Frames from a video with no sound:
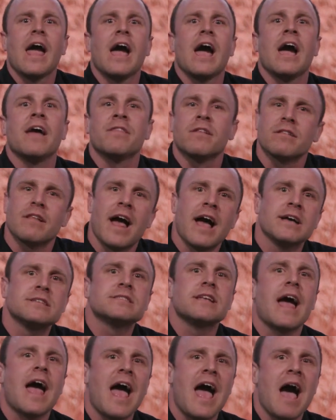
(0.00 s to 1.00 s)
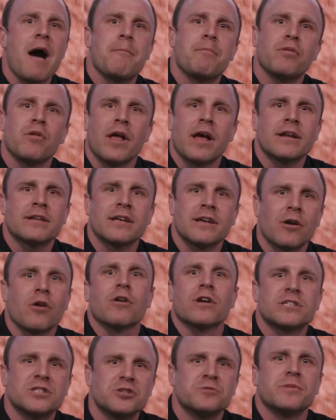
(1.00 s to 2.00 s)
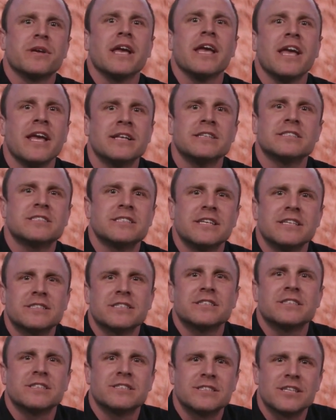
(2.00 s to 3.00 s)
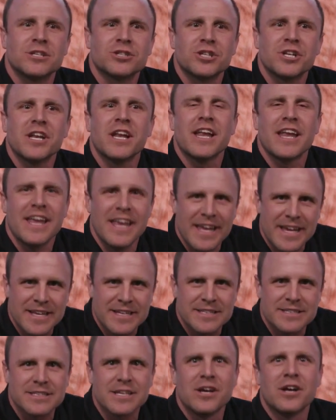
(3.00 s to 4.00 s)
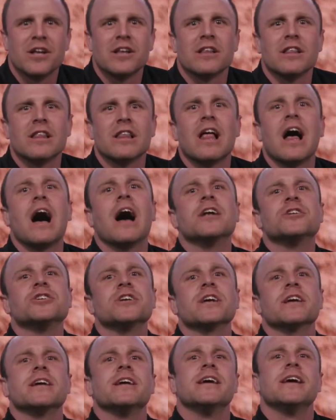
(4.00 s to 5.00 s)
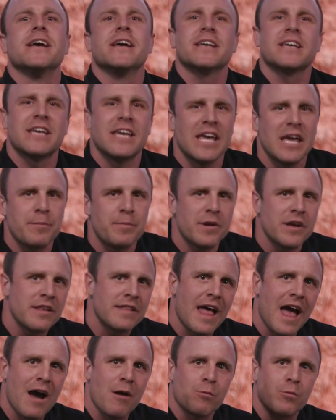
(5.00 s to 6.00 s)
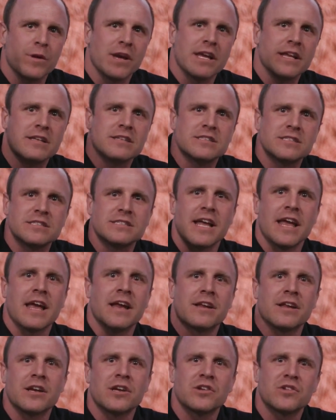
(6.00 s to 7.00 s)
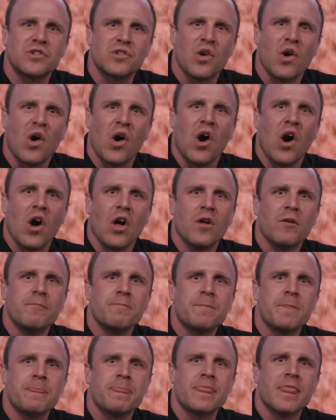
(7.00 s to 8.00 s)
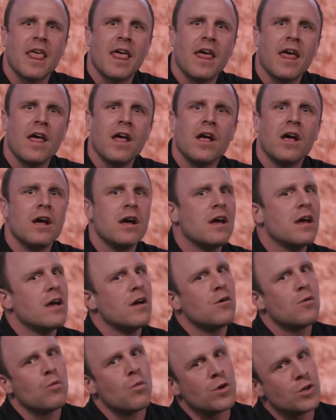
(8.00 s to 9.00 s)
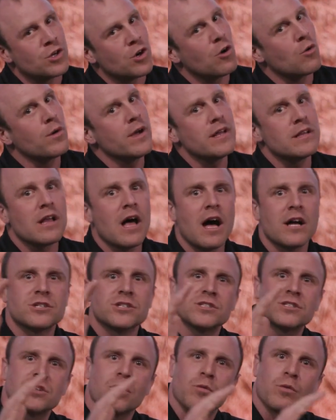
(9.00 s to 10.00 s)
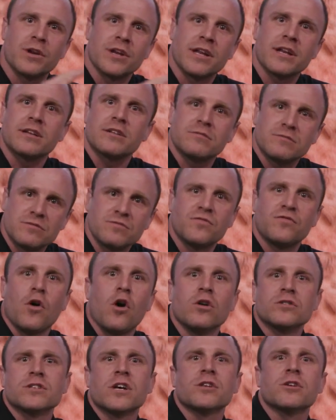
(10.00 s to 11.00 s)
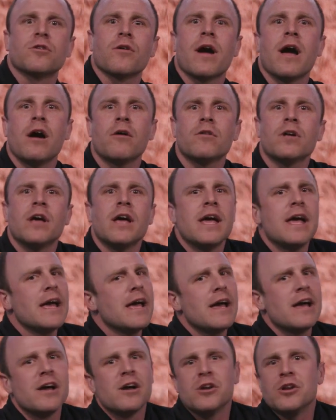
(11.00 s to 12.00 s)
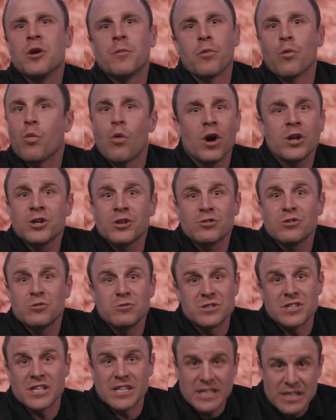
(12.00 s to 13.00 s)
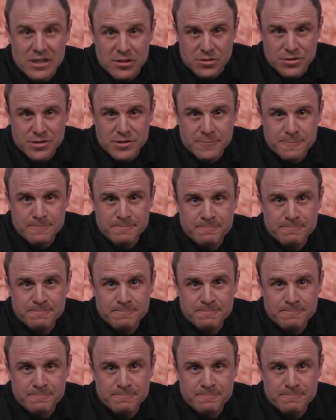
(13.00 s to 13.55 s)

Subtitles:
And the last in-season decision is lodging, keeping that wheat standing tall. When your wheat lodges or when it falls on the ground, number 1, you're losing yield.